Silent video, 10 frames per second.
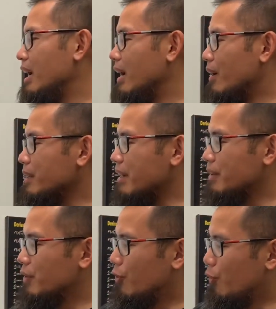Okay,
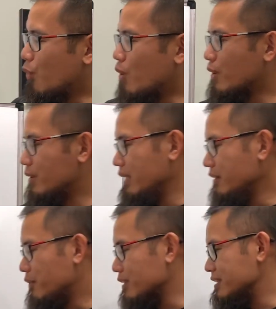for
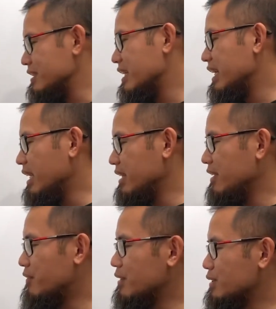inverse secant and
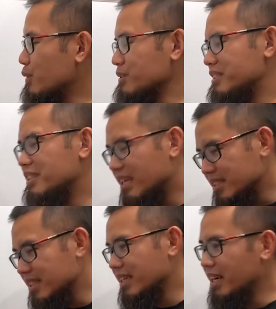inverse
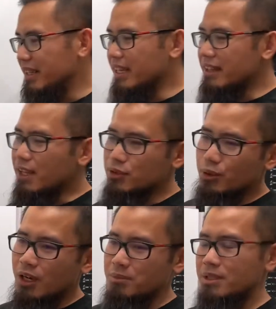cosecant, they are not so
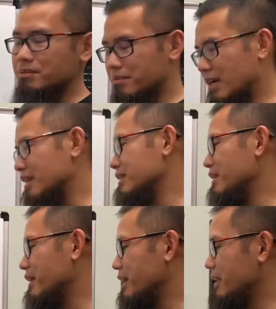common, but
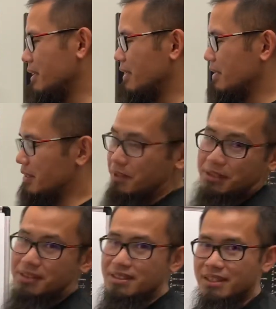
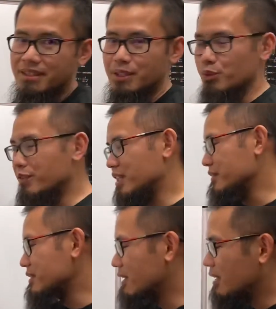here's their
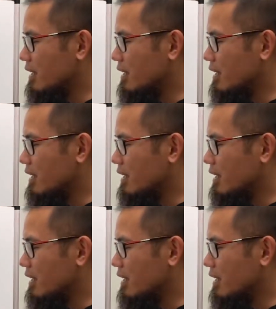derivatives.